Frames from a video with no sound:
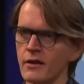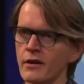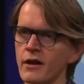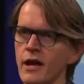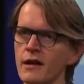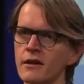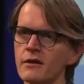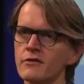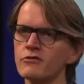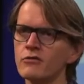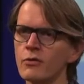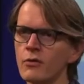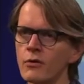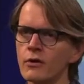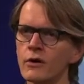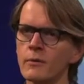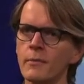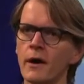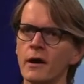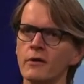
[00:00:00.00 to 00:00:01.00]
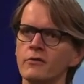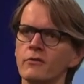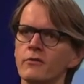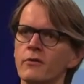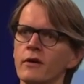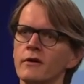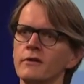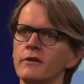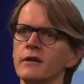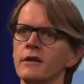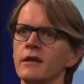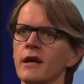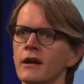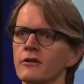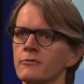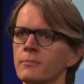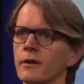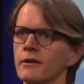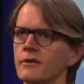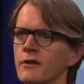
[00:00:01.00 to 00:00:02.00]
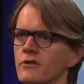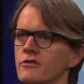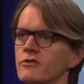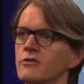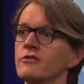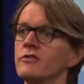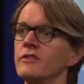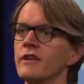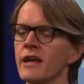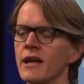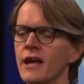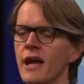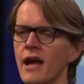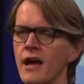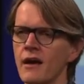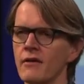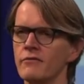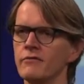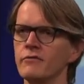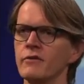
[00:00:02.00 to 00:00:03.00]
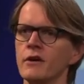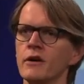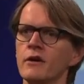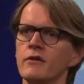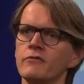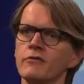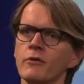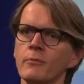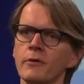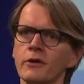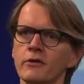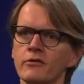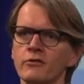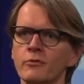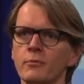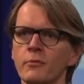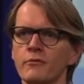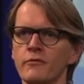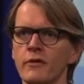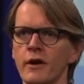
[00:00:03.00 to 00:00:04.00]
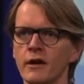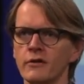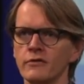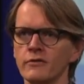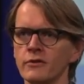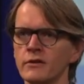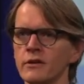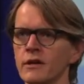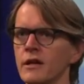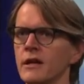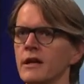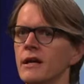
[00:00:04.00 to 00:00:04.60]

uh, can talk about the, uh, the, expectations they have from their supervisor.